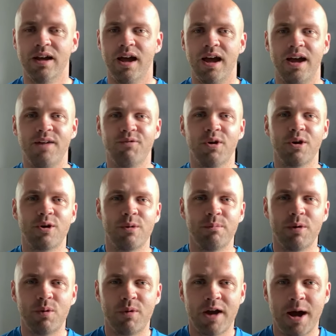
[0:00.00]
If you want
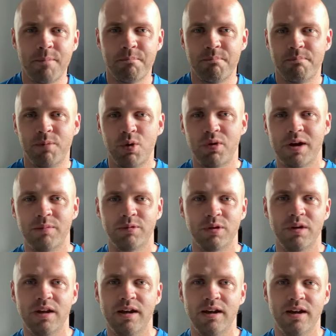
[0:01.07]
to come bootcamp's
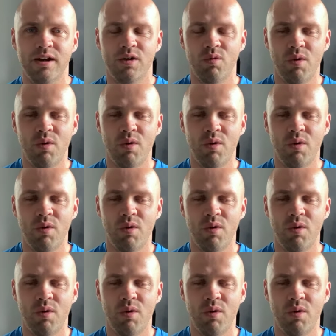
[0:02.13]
on later.